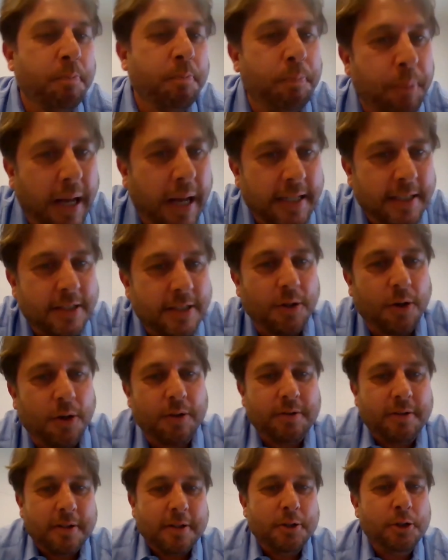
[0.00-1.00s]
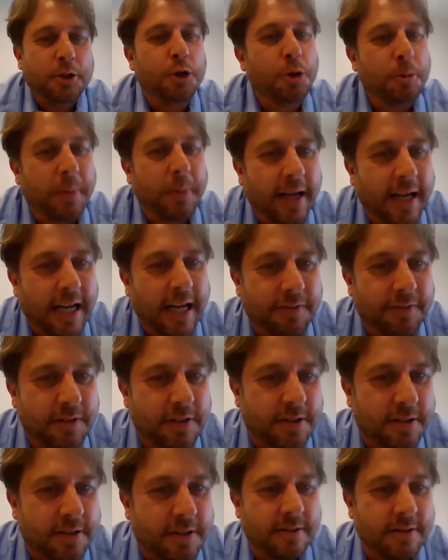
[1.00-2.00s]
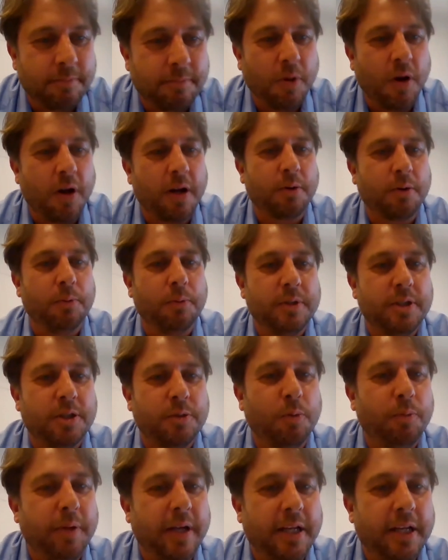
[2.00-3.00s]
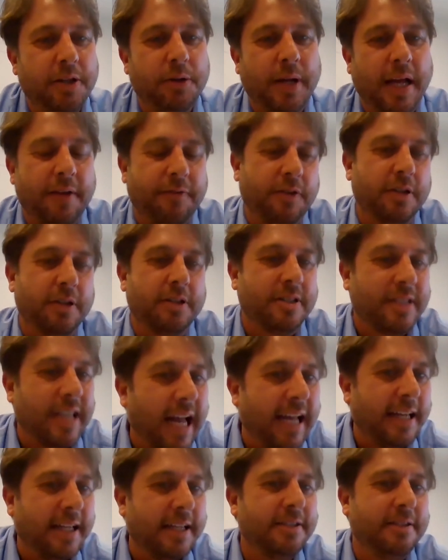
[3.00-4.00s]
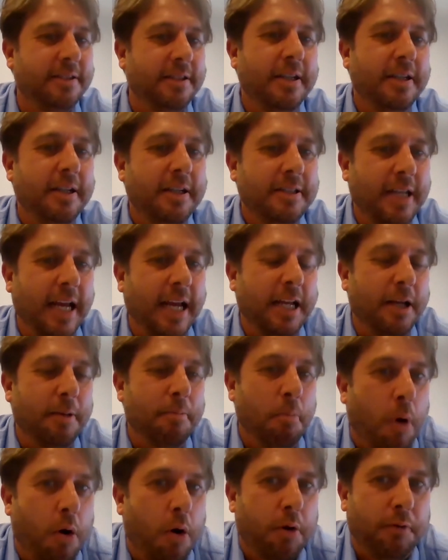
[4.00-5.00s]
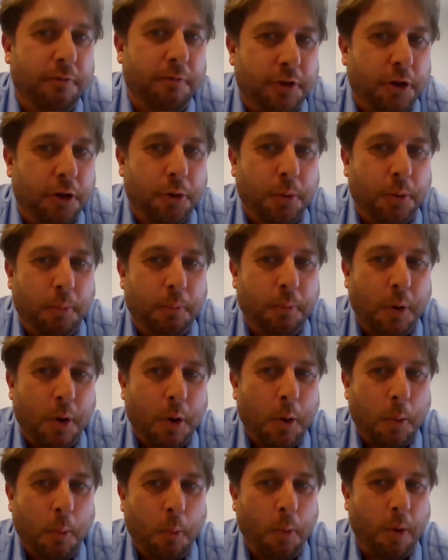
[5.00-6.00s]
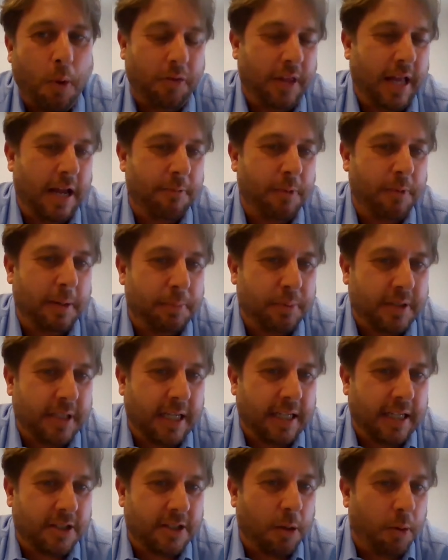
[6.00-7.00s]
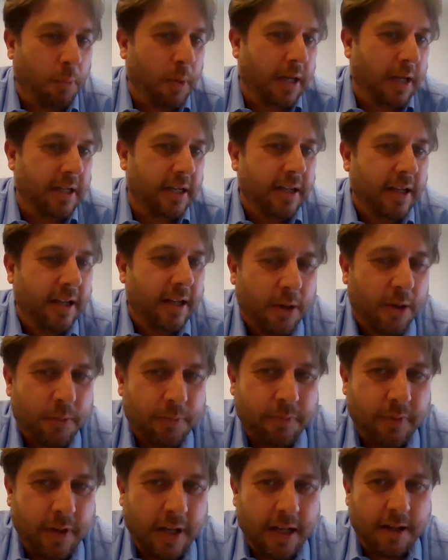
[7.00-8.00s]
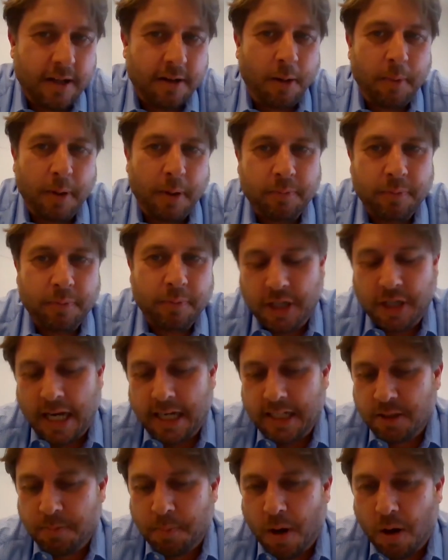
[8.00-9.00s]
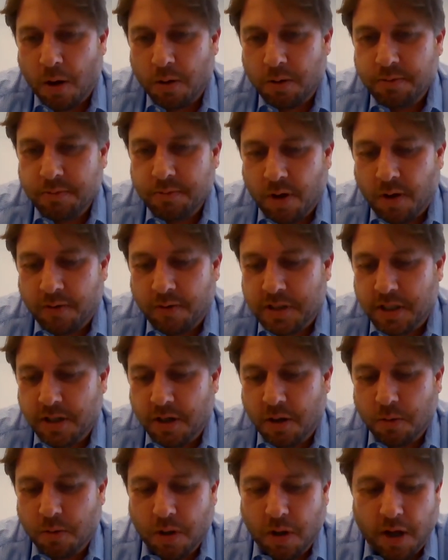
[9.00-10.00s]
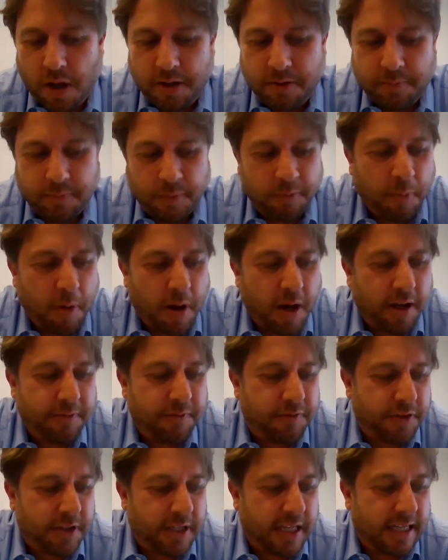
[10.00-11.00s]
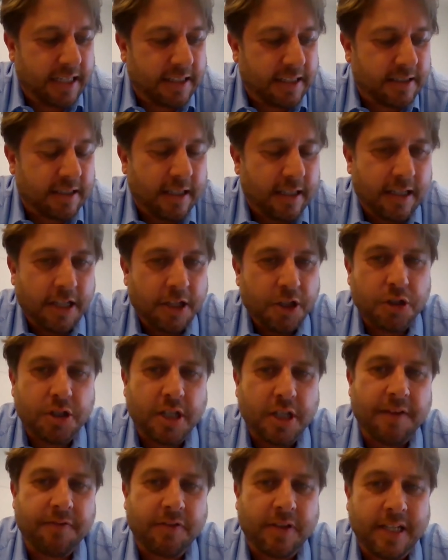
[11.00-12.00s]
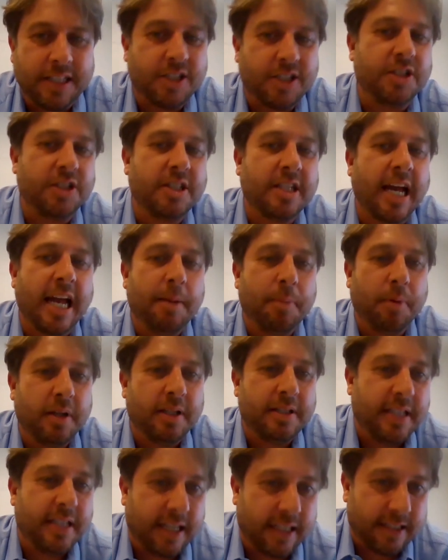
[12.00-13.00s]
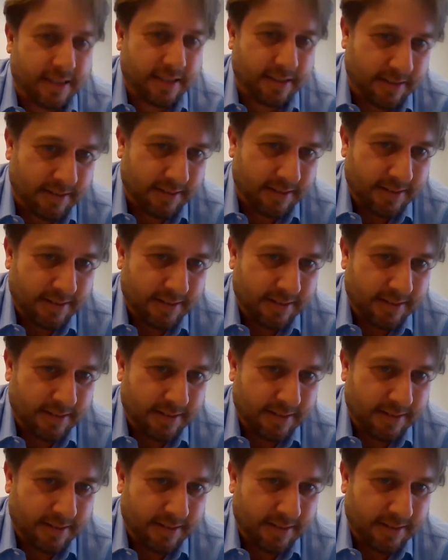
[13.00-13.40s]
based on new behaviors, Michael, which will mean you have to take a modern view on what that represents. I wonder, I'm at Shane Smolin, obviously an old client of mine for years, used to have kitchen table index.